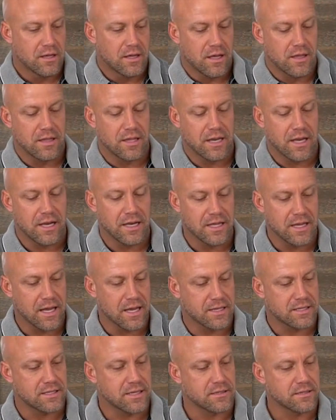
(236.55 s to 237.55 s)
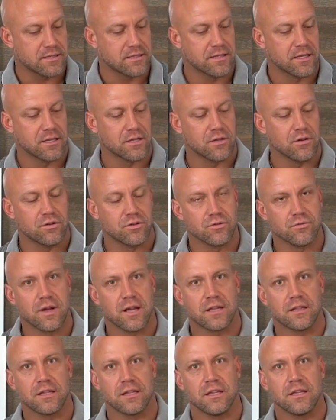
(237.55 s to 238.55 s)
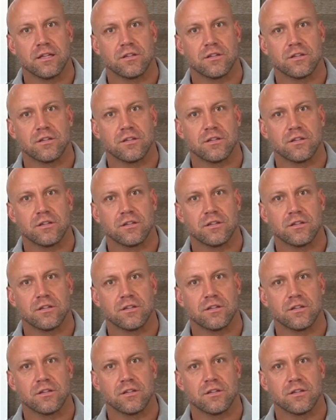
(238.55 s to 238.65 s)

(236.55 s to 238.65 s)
And then any excess is going to go directly